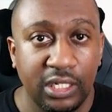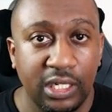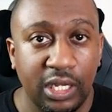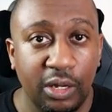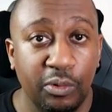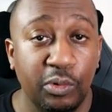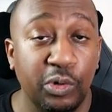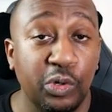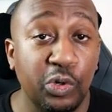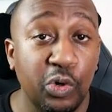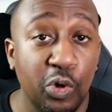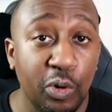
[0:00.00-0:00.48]

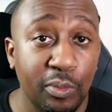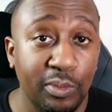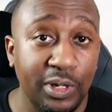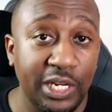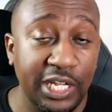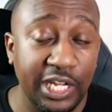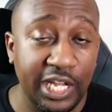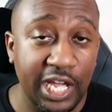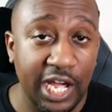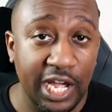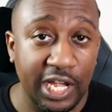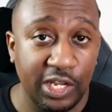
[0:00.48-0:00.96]
It will
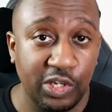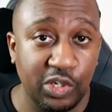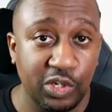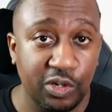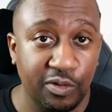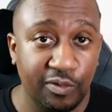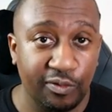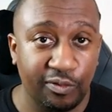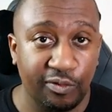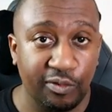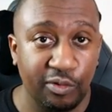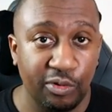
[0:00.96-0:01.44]
normally guide
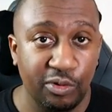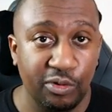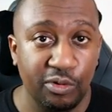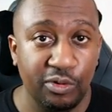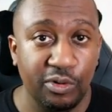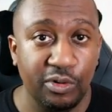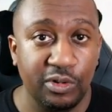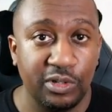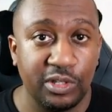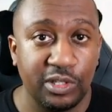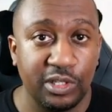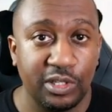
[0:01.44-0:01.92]
you
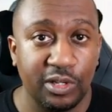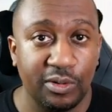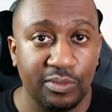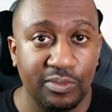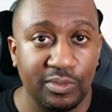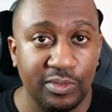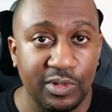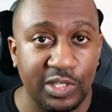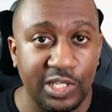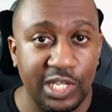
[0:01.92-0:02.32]
through some